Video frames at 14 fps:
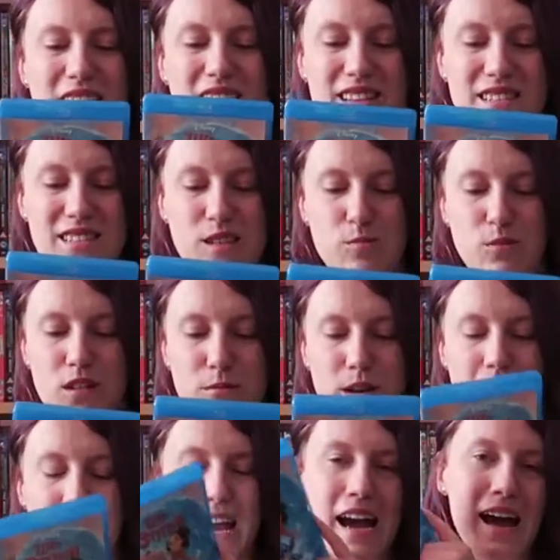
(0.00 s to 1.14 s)
And this is one of
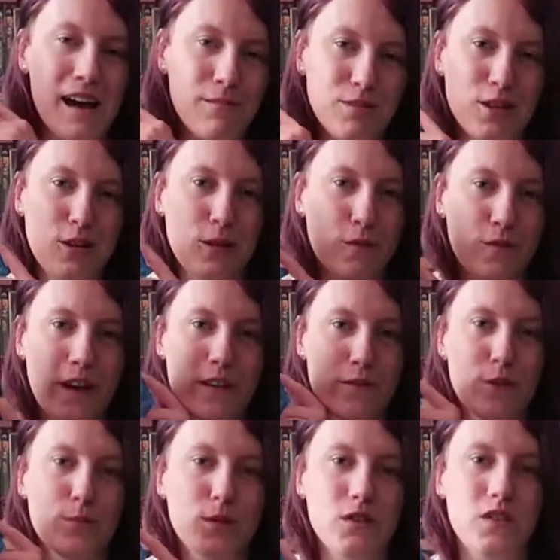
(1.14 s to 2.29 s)
my absolute
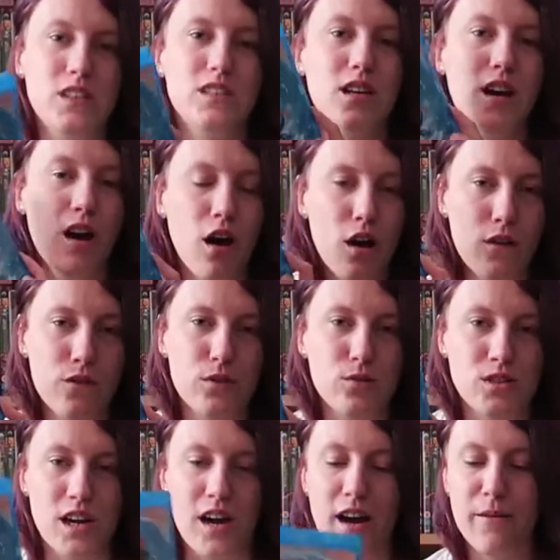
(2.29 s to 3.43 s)
favourite movies of
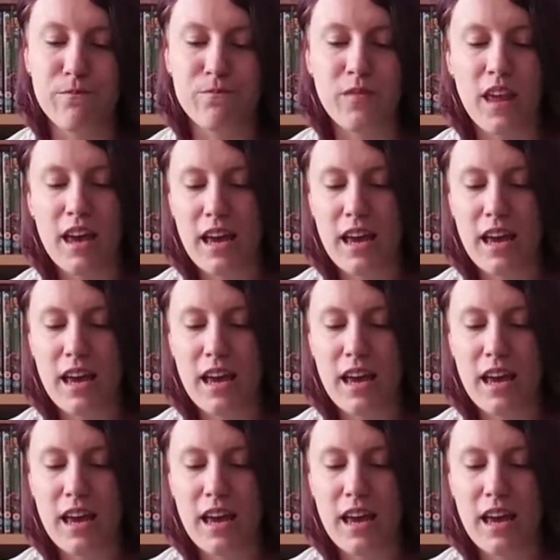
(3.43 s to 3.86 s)
all time.